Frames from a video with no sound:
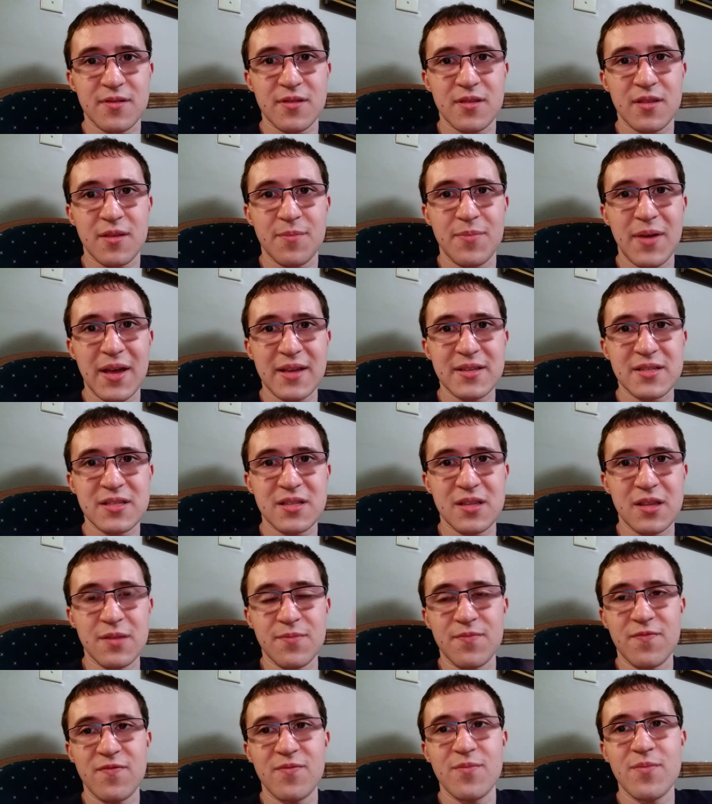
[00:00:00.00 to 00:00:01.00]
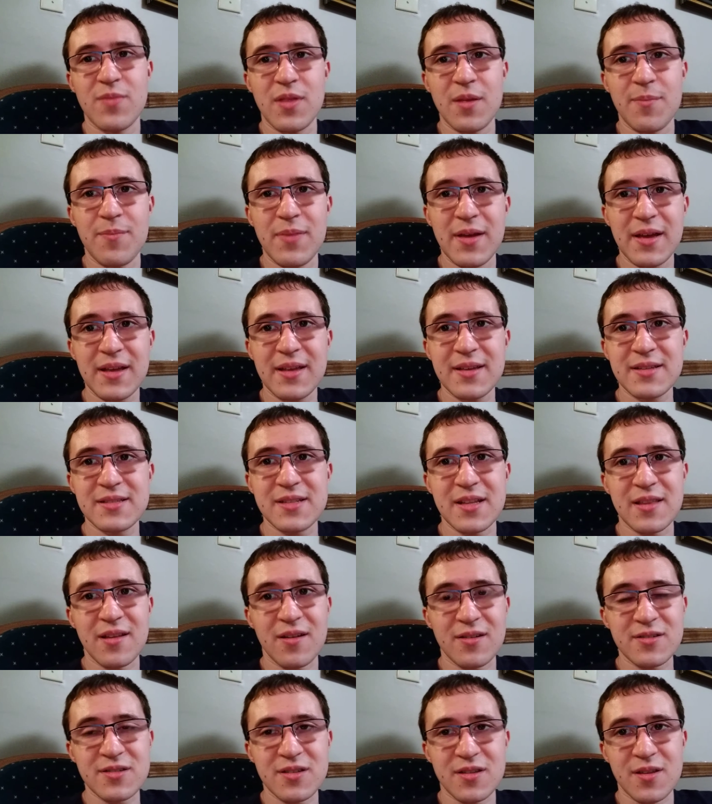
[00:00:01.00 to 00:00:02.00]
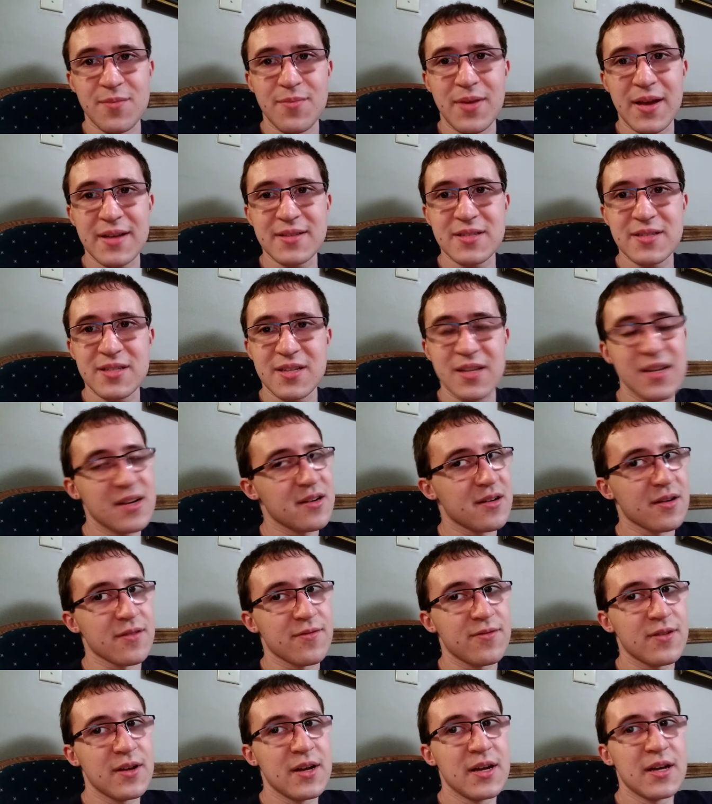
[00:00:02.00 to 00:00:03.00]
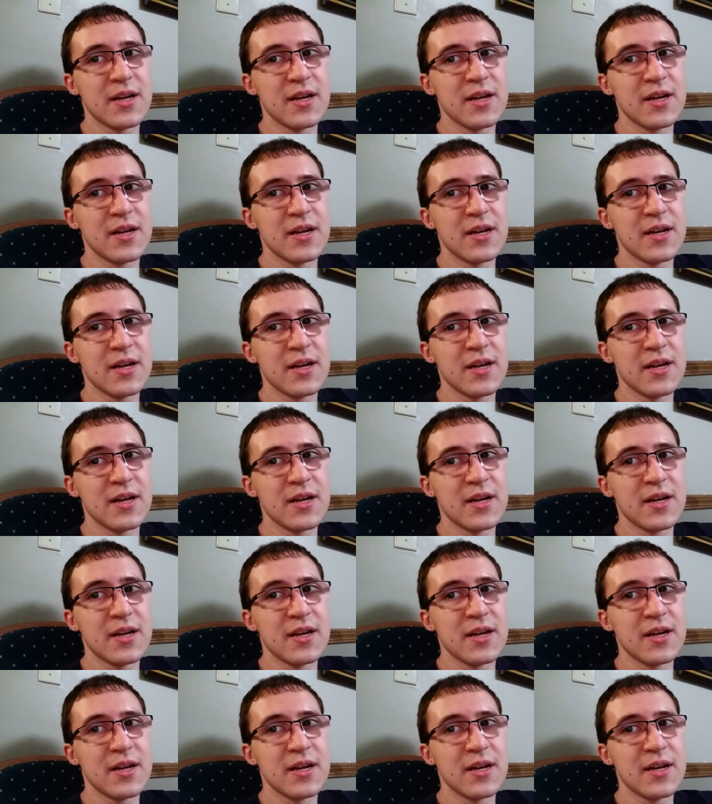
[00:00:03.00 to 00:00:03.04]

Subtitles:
the biggest and also the best year of